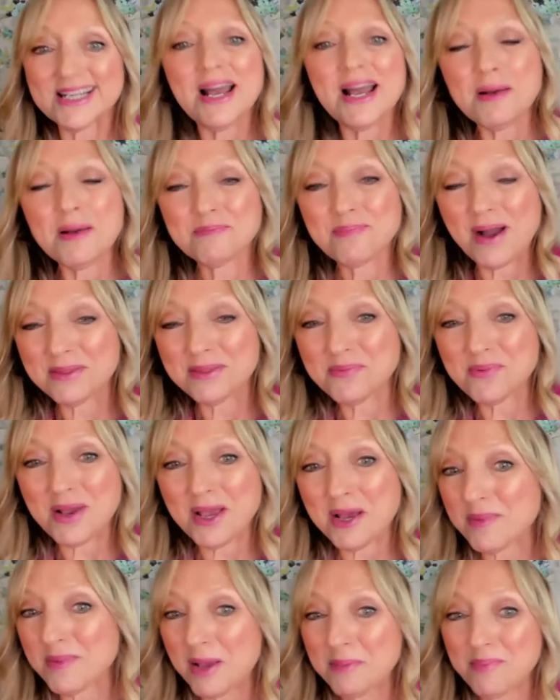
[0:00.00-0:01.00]
By the way, on
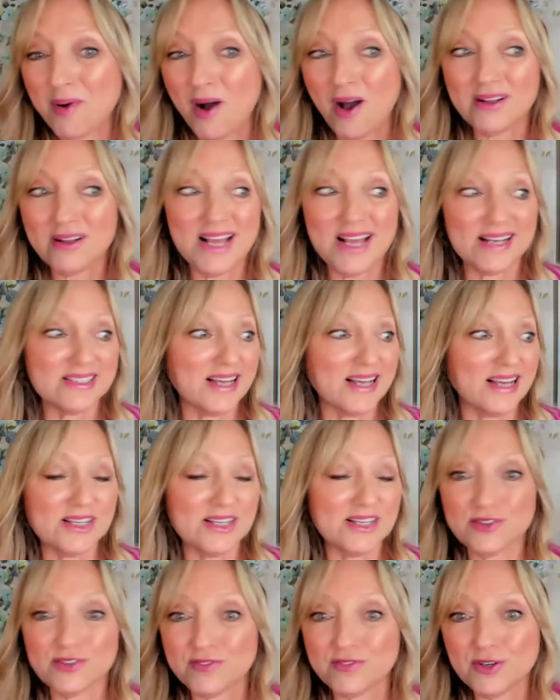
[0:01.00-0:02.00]
my podcast, I
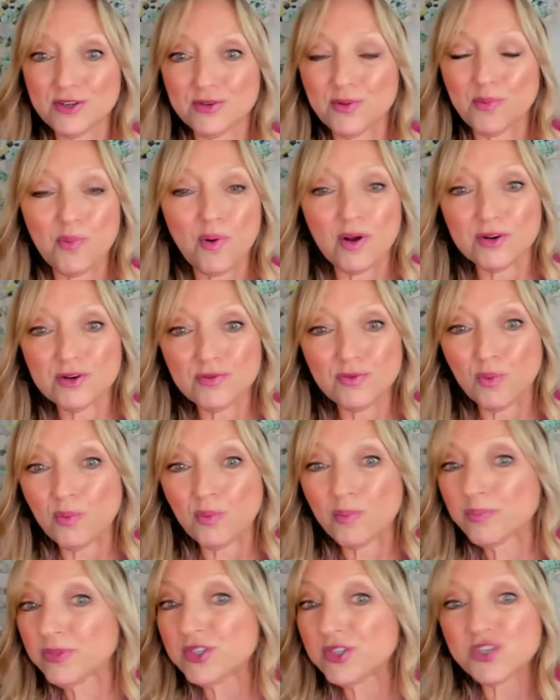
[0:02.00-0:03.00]
interviewed a wonderful
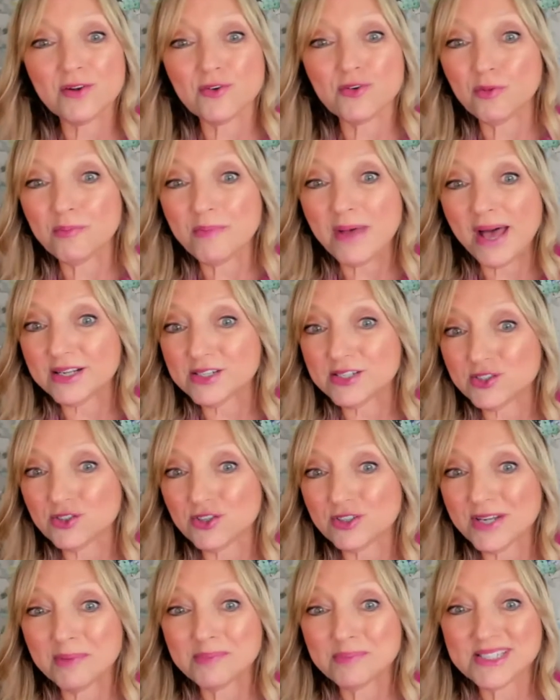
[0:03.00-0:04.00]
general manager
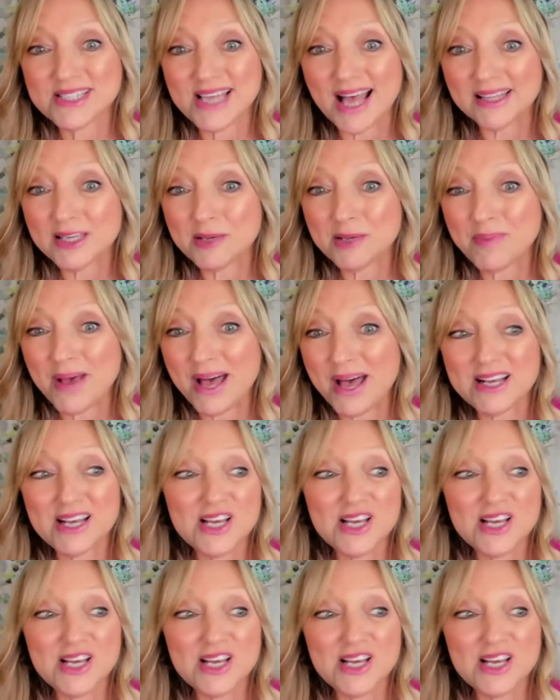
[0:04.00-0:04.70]
named Sally Beck.